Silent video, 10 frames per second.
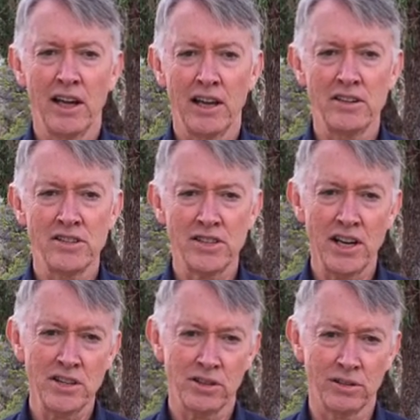is
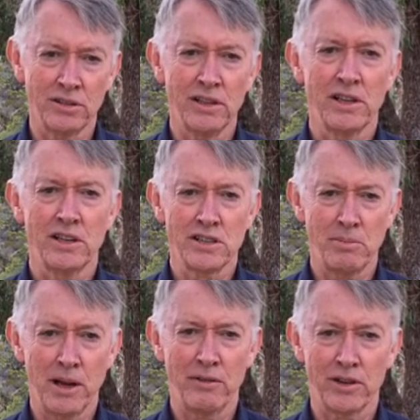central to
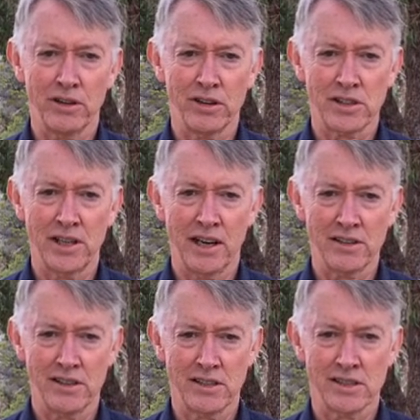benefit cost
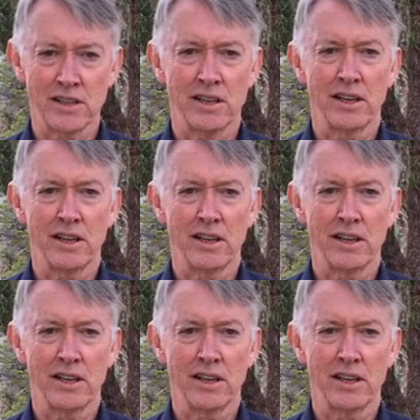analysis.